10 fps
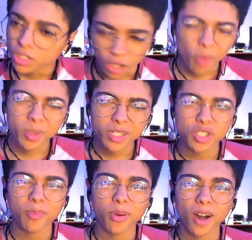don't be
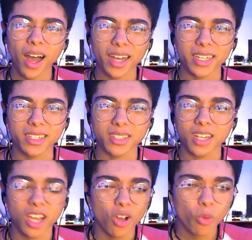surprised
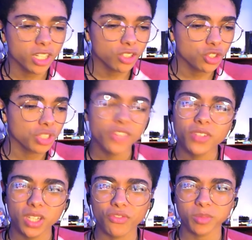when you
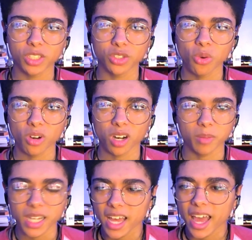deviate from the norm
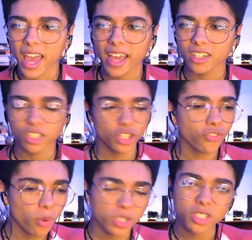and you're
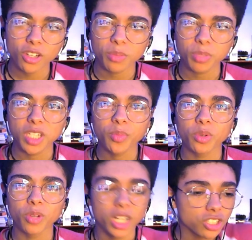forcing other
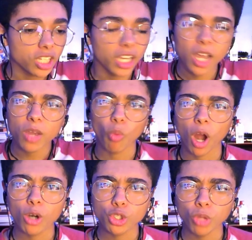people to say, hey, why
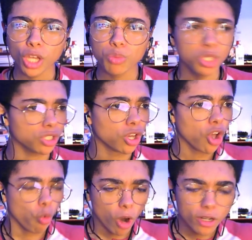aren't you like me?
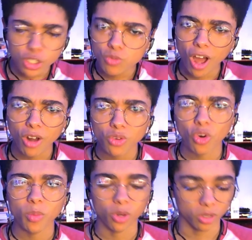Why aren't you not
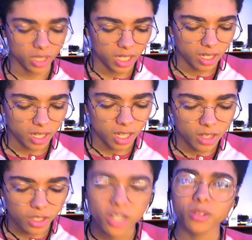normal?
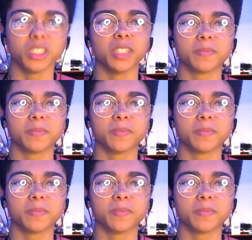Literally.